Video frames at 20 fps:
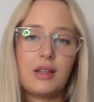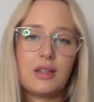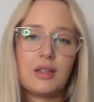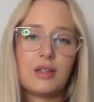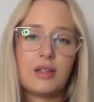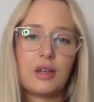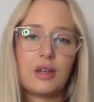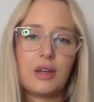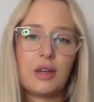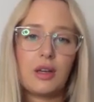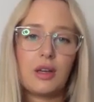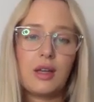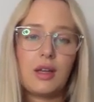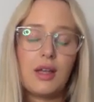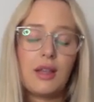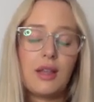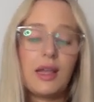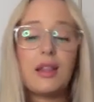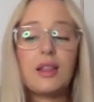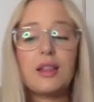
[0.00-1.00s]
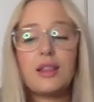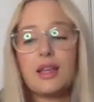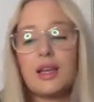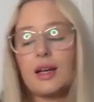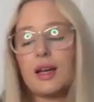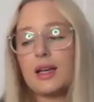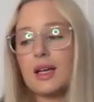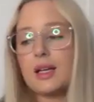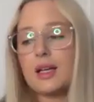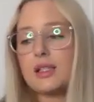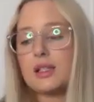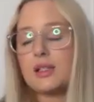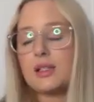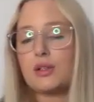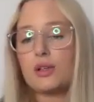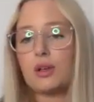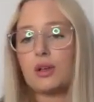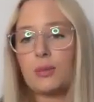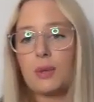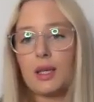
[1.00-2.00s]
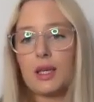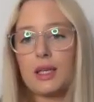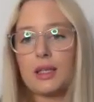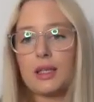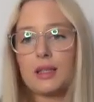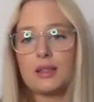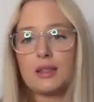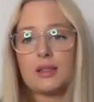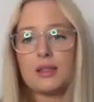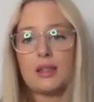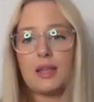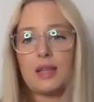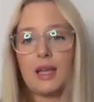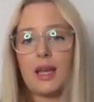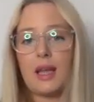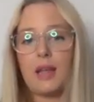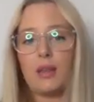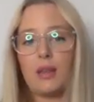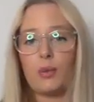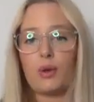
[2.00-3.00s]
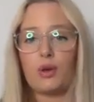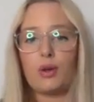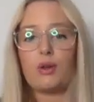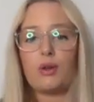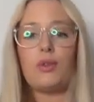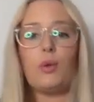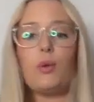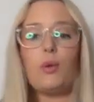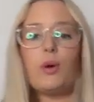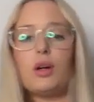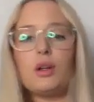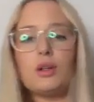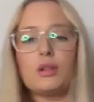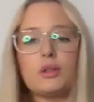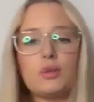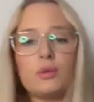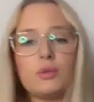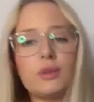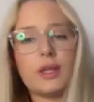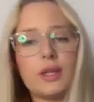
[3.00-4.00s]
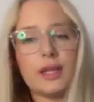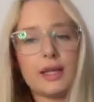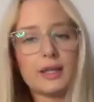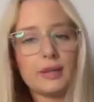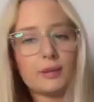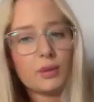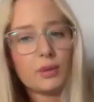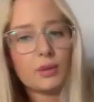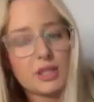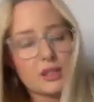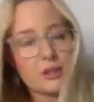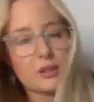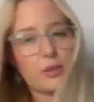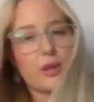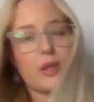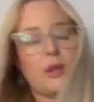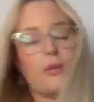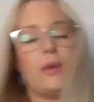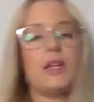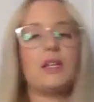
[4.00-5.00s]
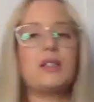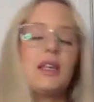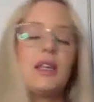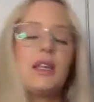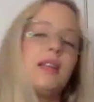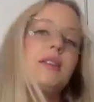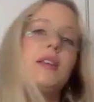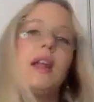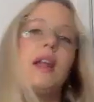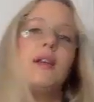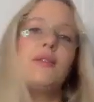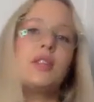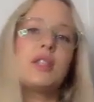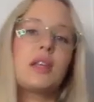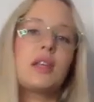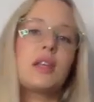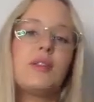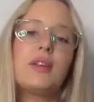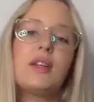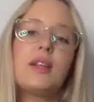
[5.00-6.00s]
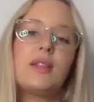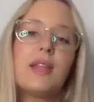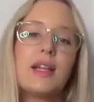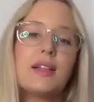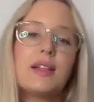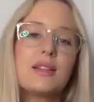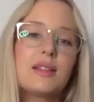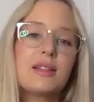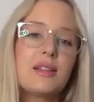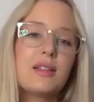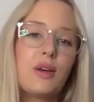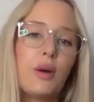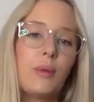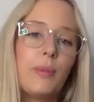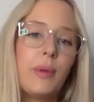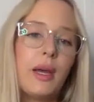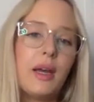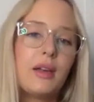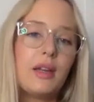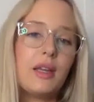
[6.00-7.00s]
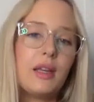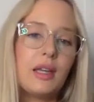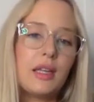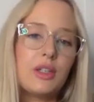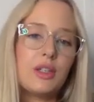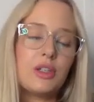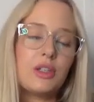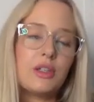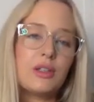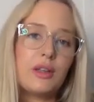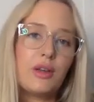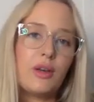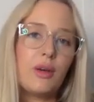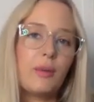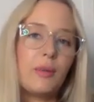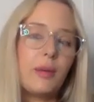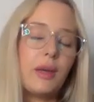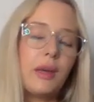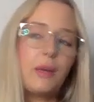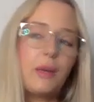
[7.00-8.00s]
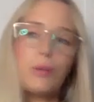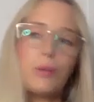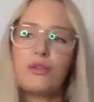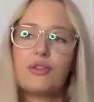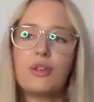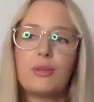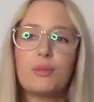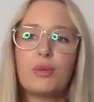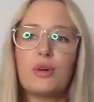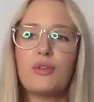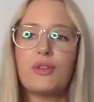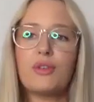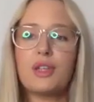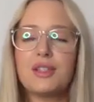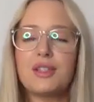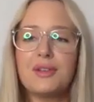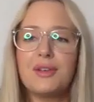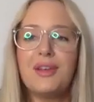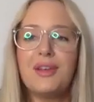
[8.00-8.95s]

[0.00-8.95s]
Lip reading: So the other thing I guess it's taught me is the eighth wonder of the world, which is one of the best things that I've discovered, and that's compounding interest and compounding profits.